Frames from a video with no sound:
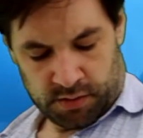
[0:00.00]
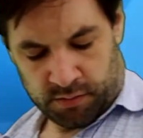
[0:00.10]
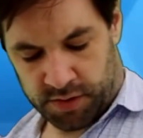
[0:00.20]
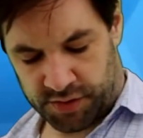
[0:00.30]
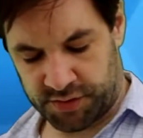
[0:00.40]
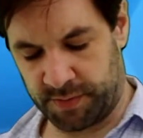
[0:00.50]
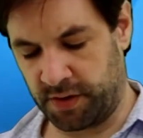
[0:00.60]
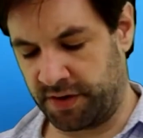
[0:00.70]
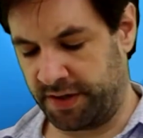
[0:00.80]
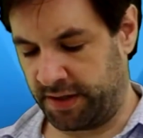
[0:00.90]
What else have we
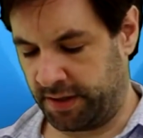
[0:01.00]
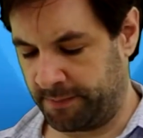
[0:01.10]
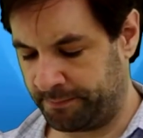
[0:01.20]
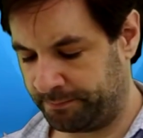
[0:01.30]
got in here?